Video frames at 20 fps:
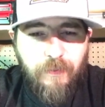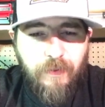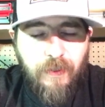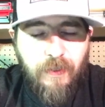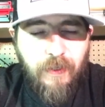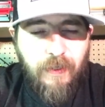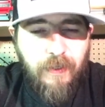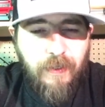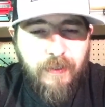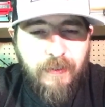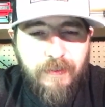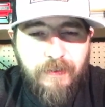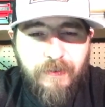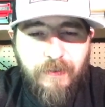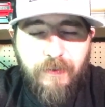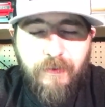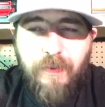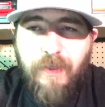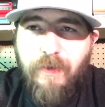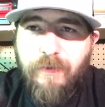
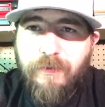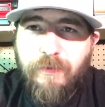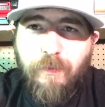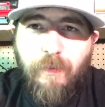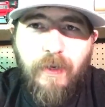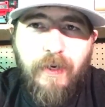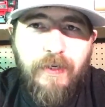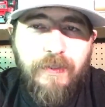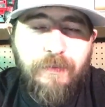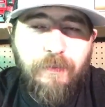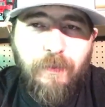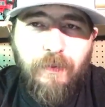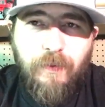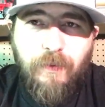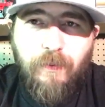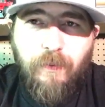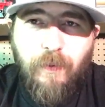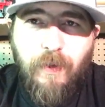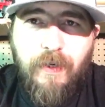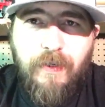Dude, those reds
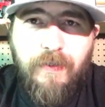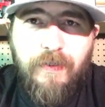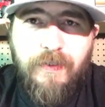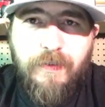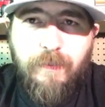work great in